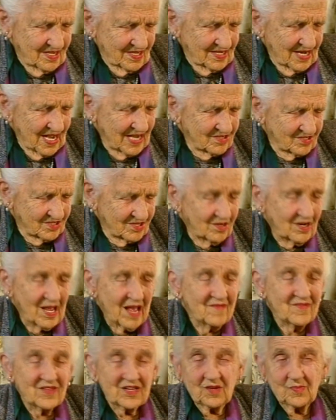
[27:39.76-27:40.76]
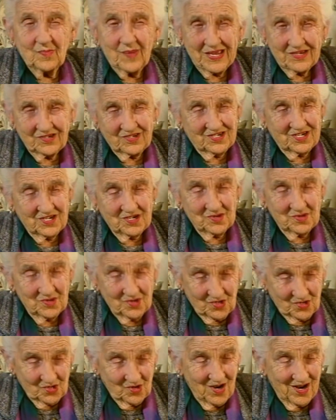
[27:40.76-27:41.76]
that I still have the capacity to
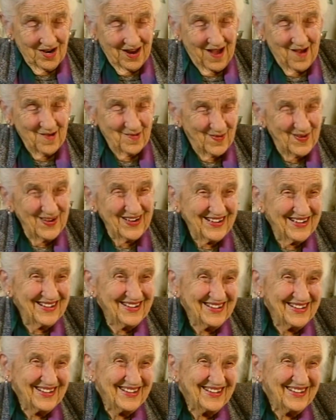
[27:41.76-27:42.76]
enjoy life.